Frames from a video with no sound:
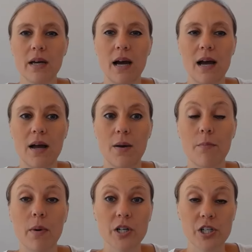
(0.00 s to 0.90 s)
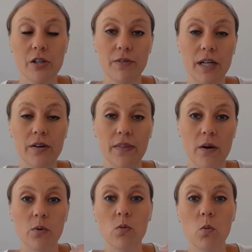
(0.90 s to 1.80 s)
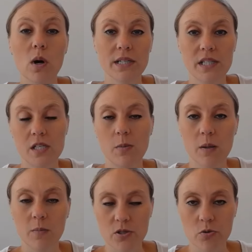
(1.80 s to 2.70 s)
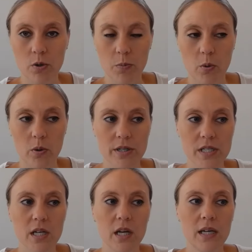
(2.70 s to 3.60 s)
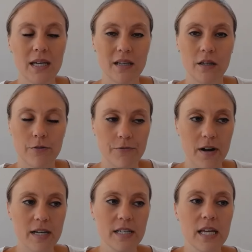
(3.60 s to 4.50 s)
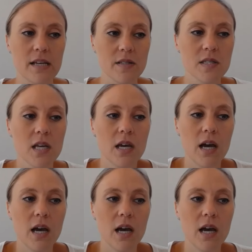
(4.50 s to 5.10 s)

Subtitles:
margin of error that we want to be able to report in our findings,